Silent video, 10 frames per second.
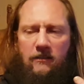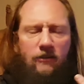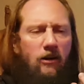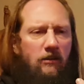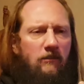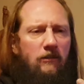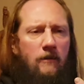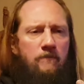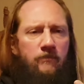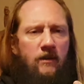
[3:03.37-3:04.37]
not,
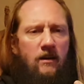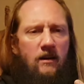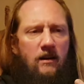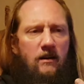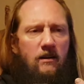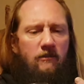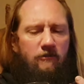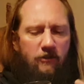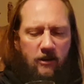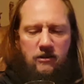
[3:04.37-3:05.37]

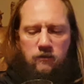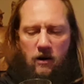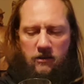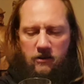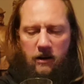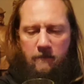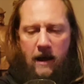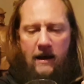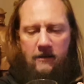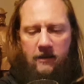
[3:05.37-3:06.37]
for this one it's not a
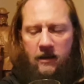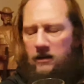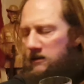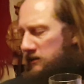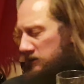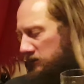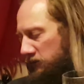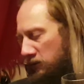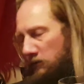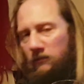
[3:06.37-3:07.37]
bad thing.
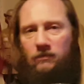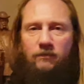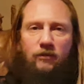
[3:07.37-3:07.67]
So